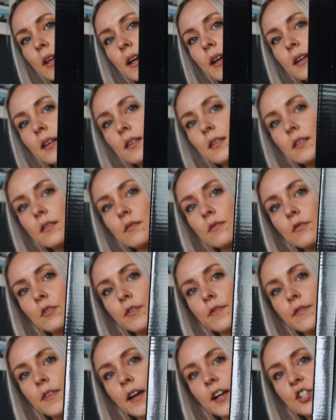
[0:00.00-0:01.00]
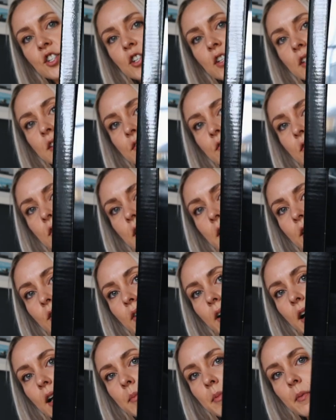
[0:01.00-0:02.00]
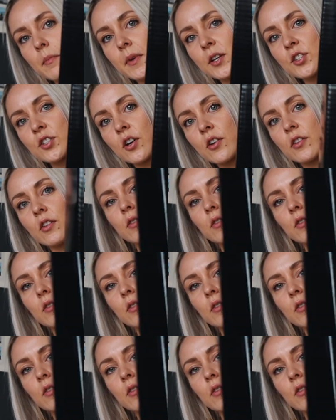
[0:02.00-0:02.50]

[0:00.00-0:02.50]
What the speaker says: that reflection is really not helping me show